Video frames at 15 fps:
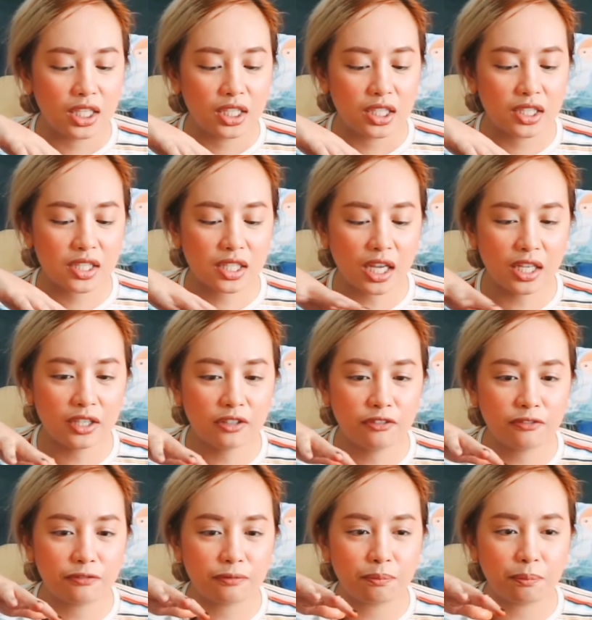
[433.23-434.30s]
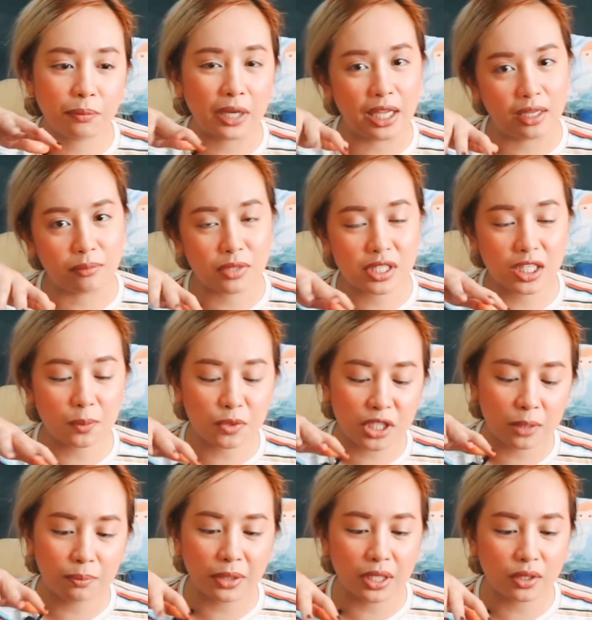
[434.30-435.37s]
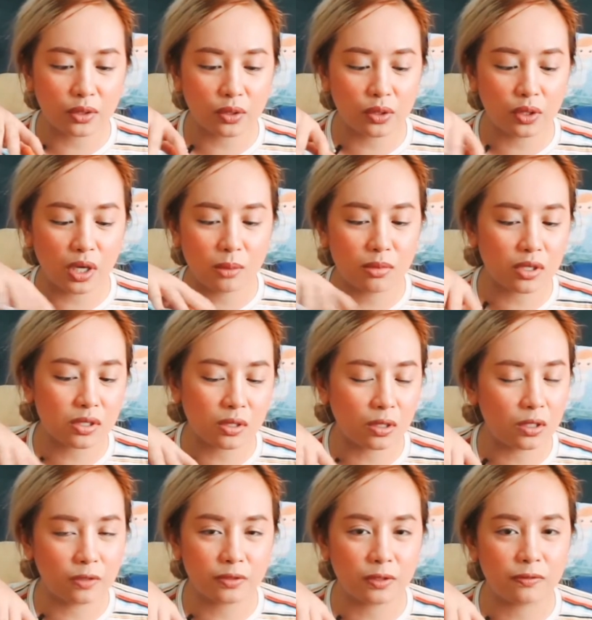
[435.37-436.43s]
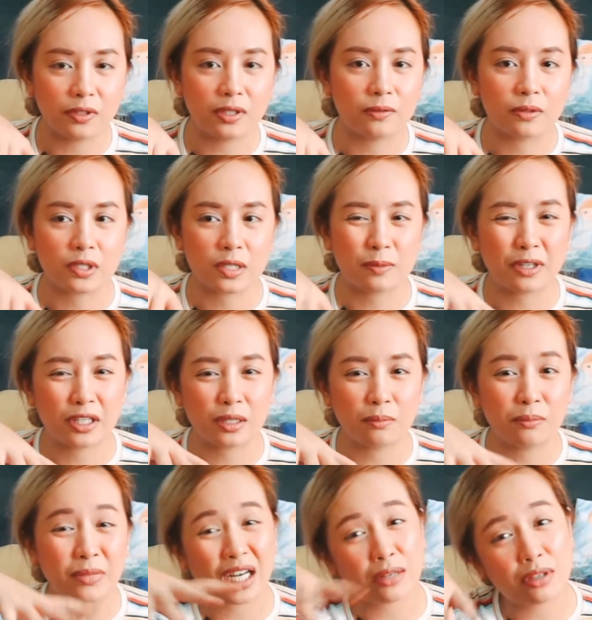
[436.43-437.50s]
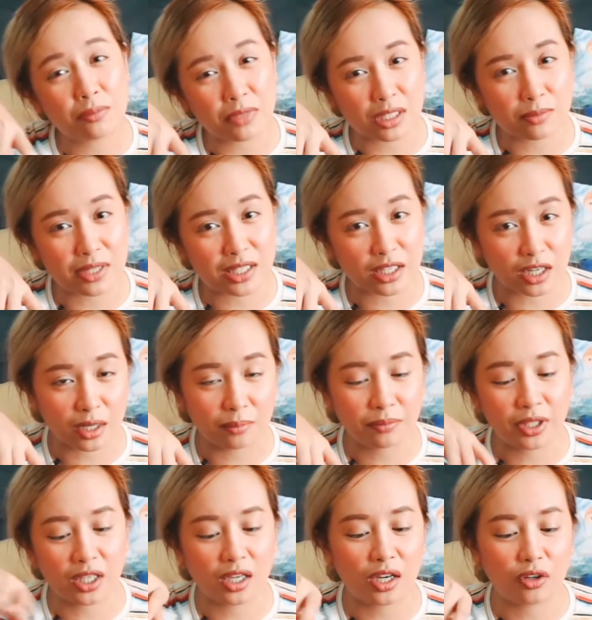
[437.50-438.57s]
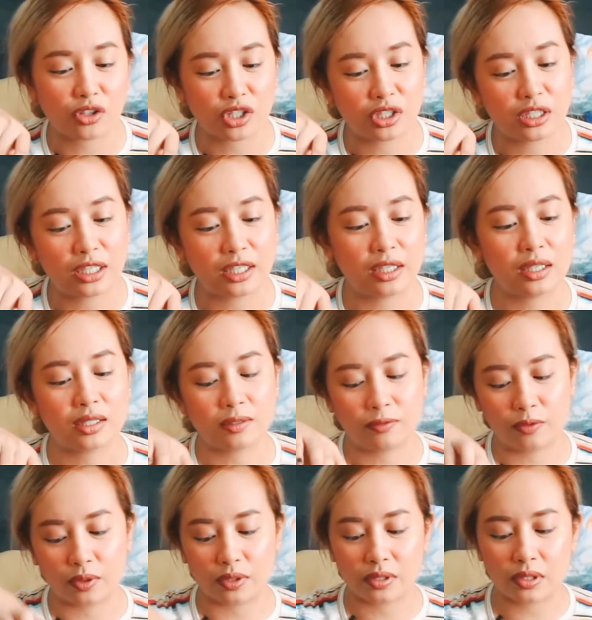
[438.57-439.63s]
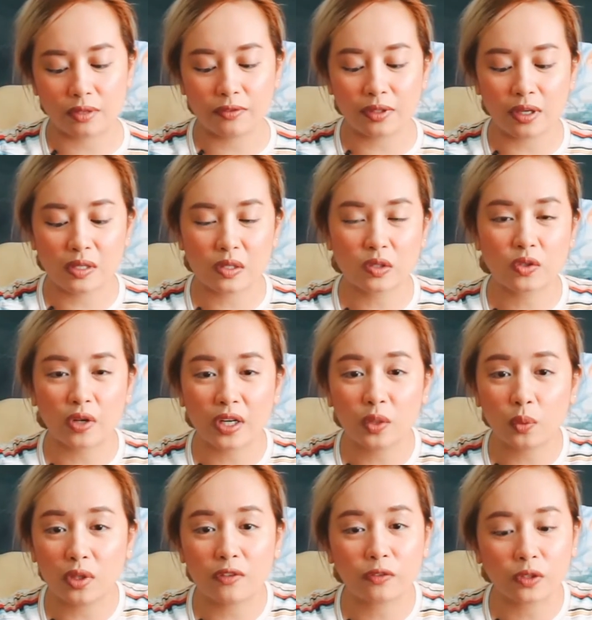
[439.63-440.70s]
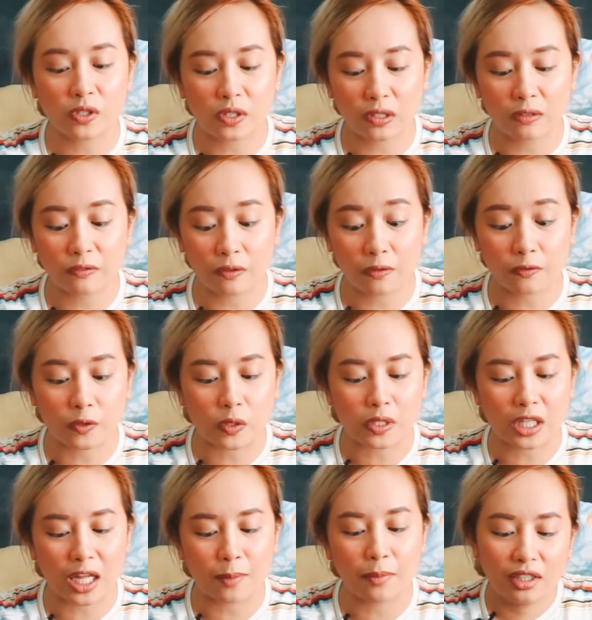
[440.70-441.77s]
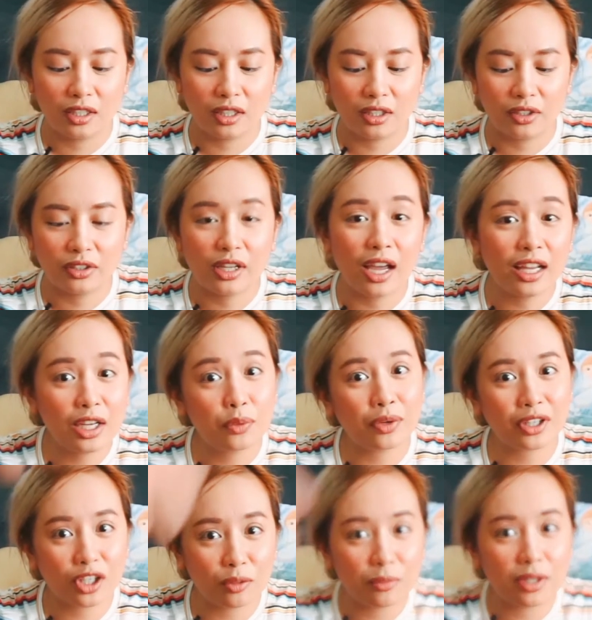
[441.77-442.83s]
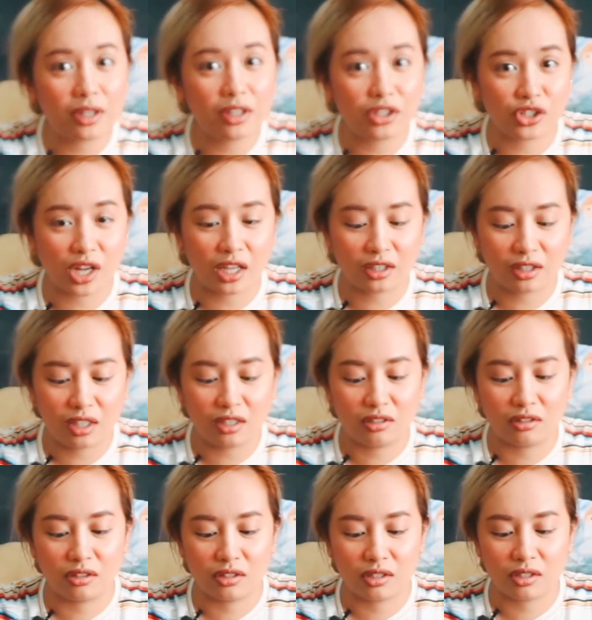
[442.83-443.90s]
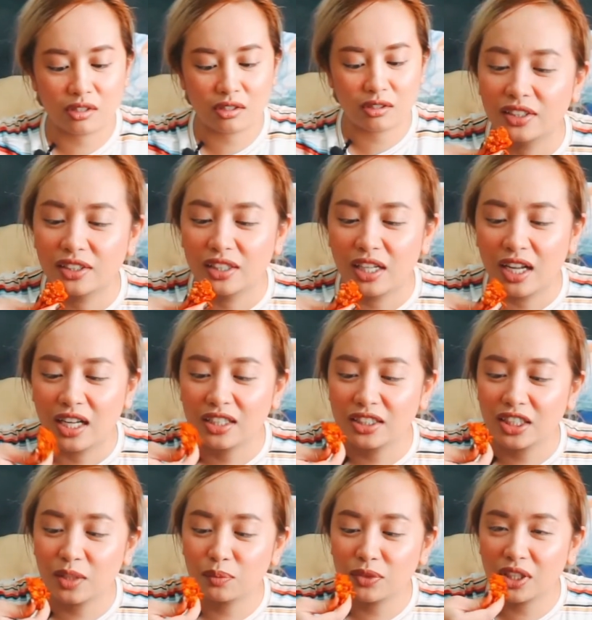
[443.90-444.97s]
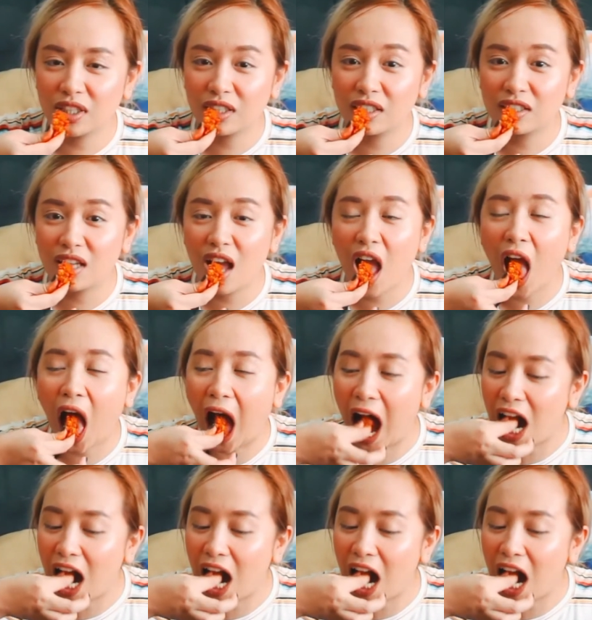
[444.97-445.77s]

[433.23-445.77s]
it's kind of plain. Masarap siya pero amongst all of the flavors, parang maraming mas masarap kaya ako siya nilagay sa fourth. So if you guys are trying my fried chicken for the first time, I'd highly recommend the Jack Daniels. Ang sarap talaga niya.